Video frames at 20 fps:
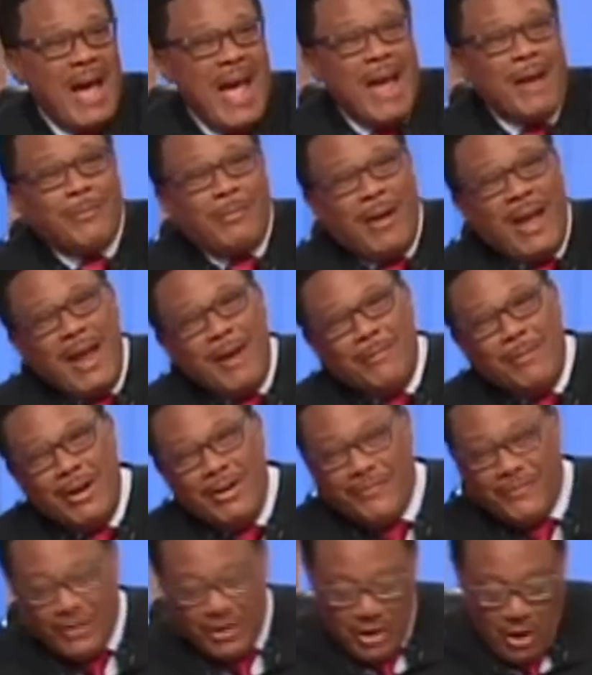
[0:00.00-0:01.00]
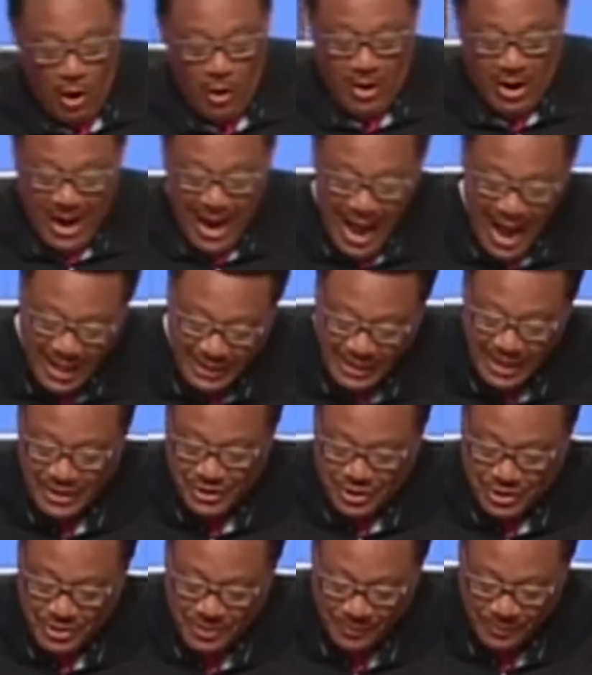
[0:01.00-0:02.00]
back payment for no
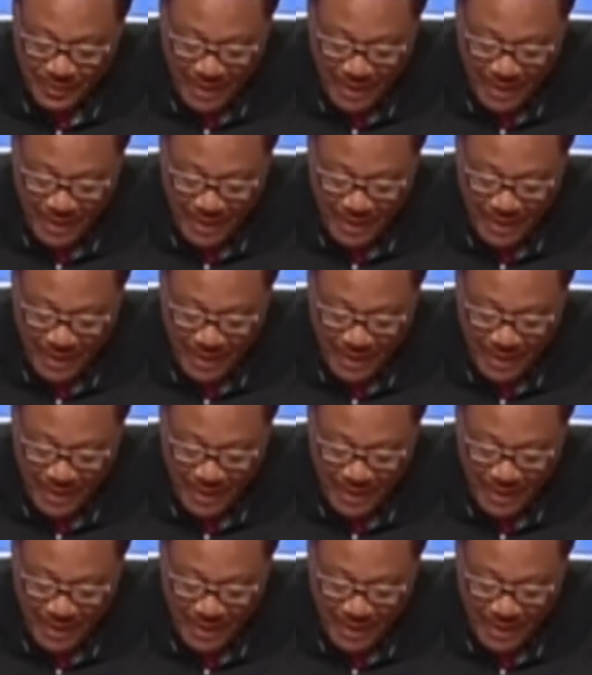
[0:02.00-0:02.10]
college.